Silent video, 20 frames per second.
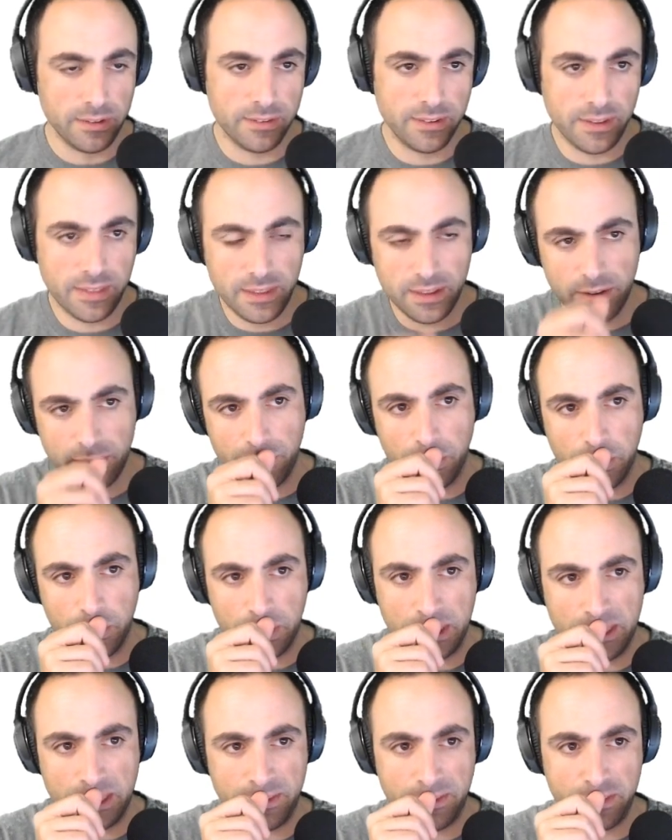I think
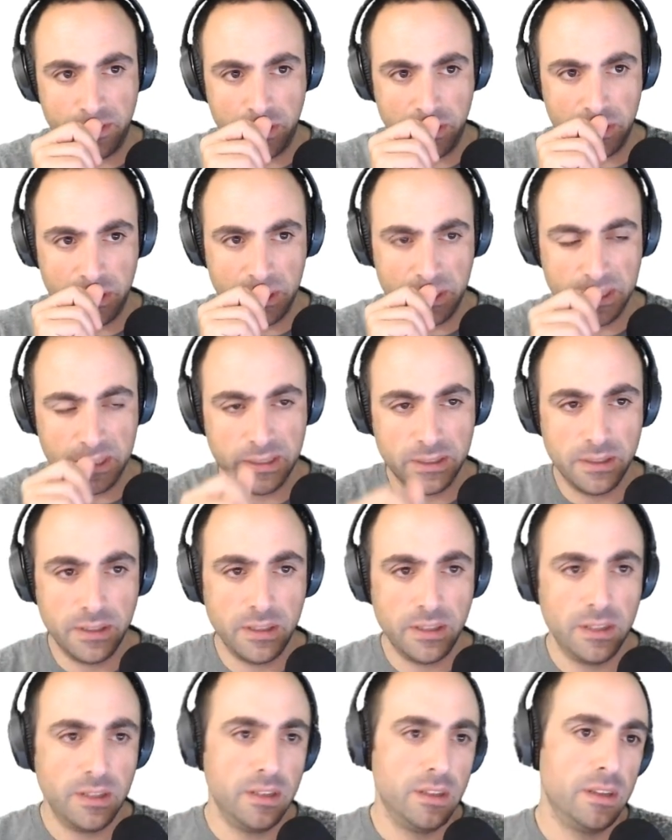40 is good.
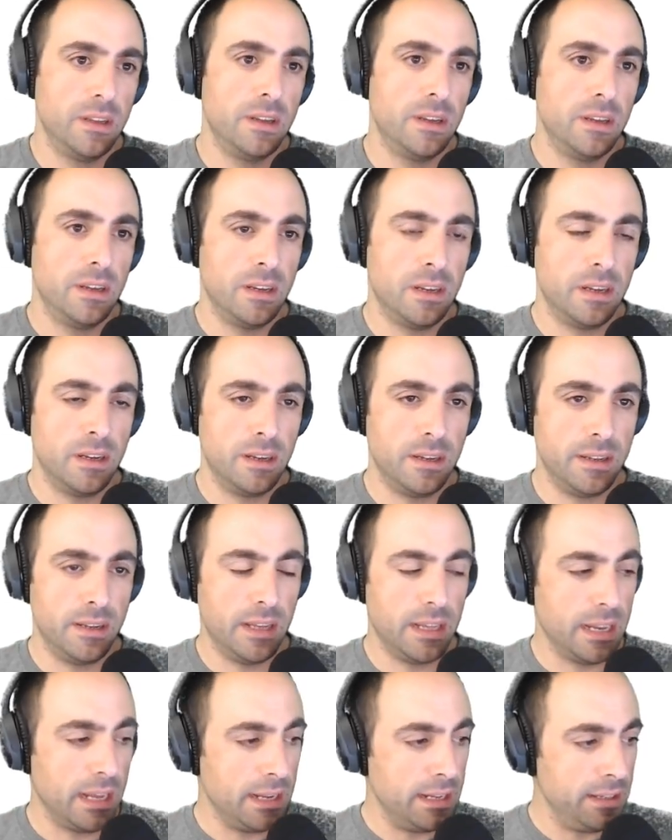Not
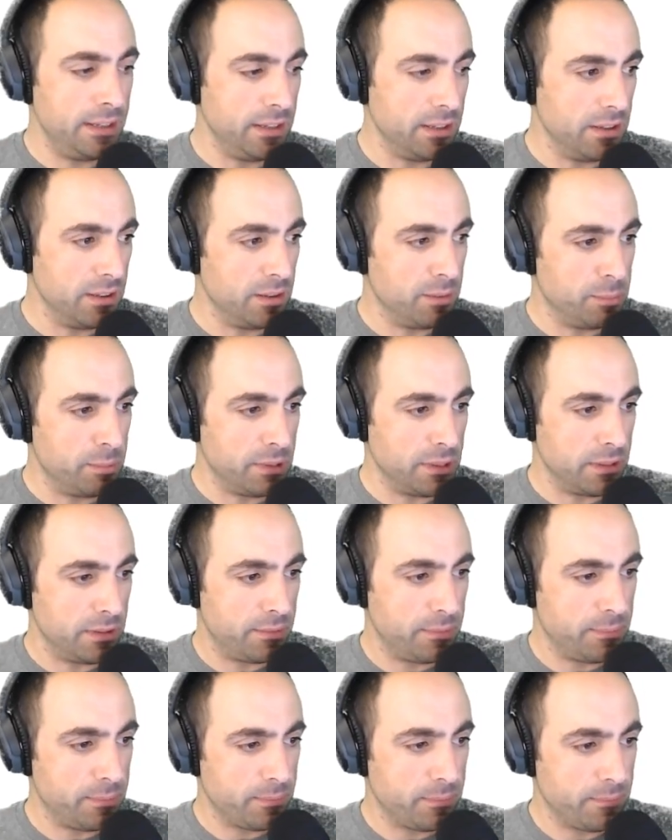ideal, but
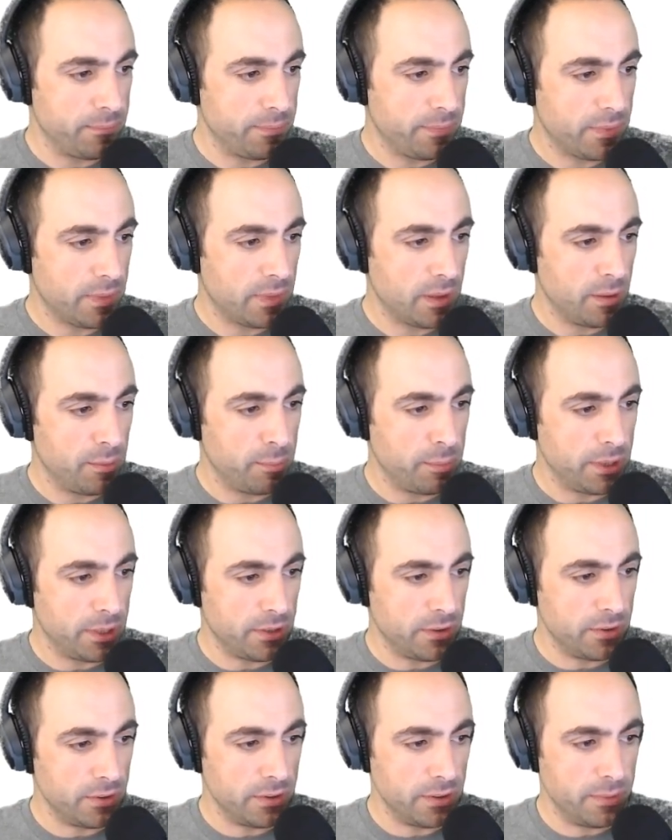
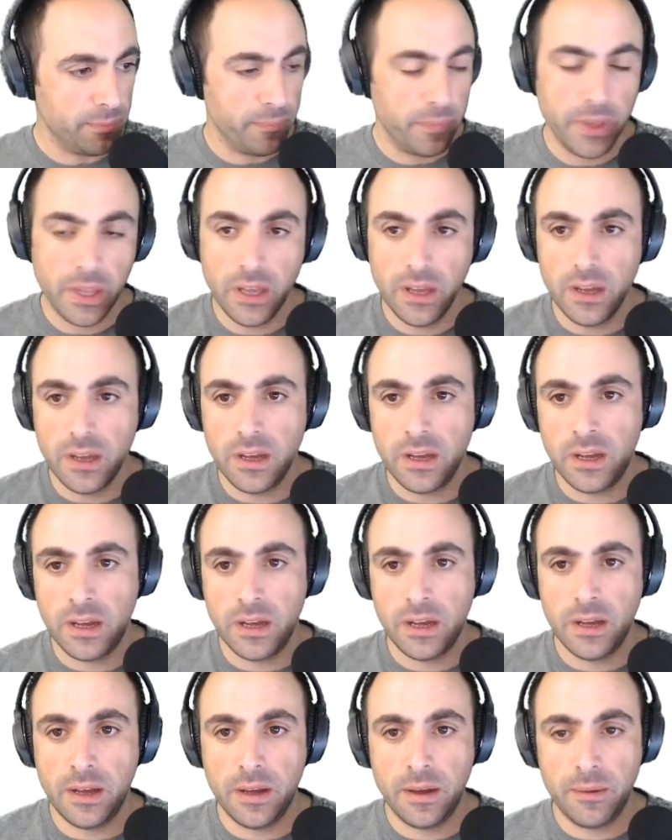good.
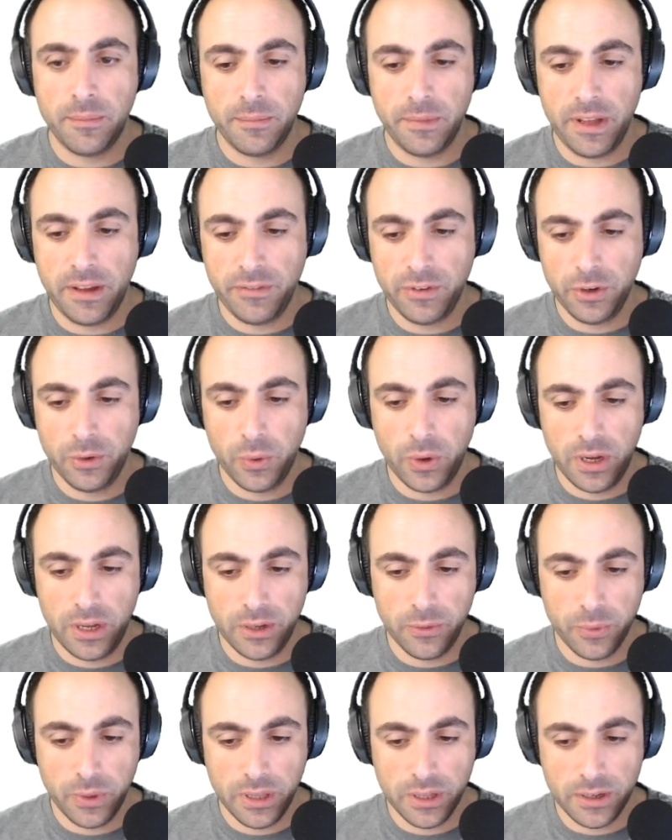Everyone,
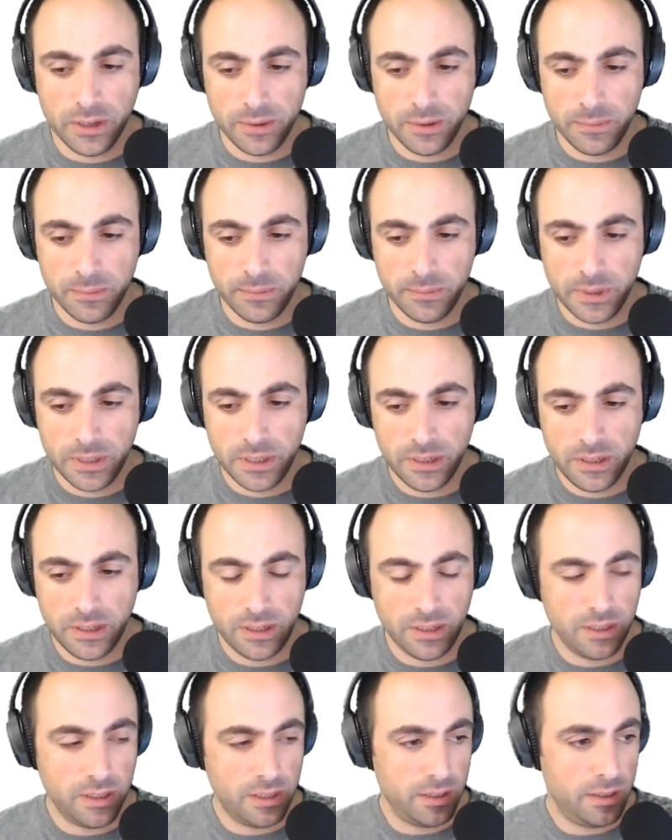welcome.
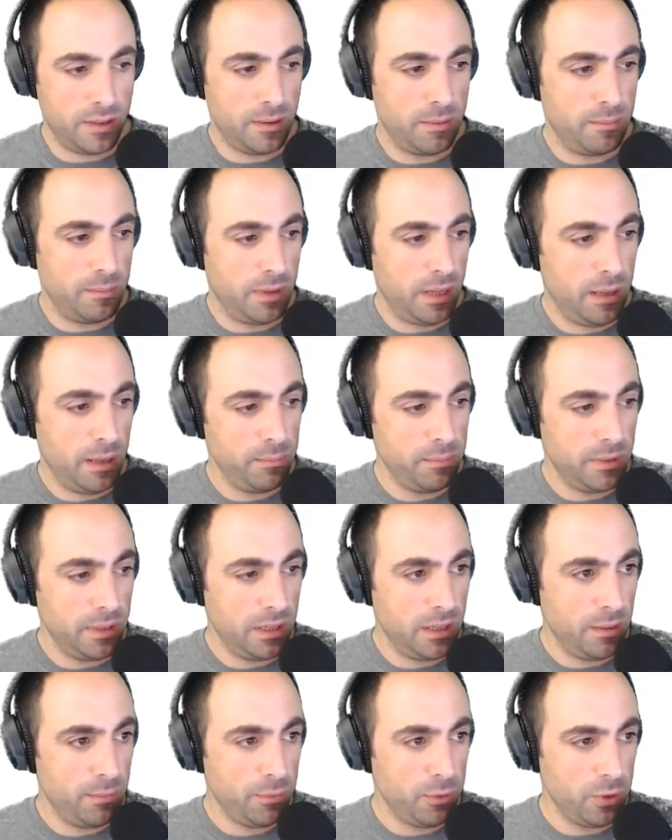
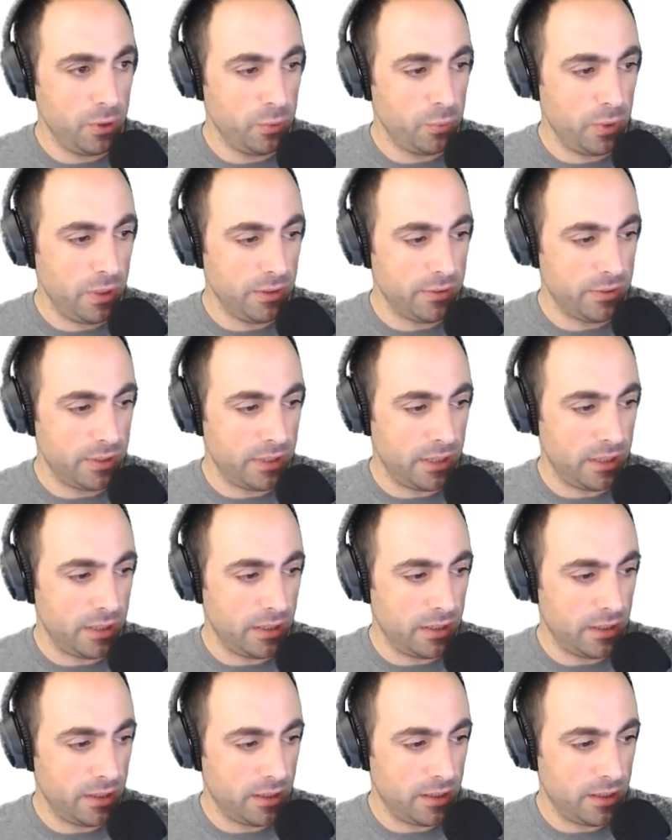I'm doing well today.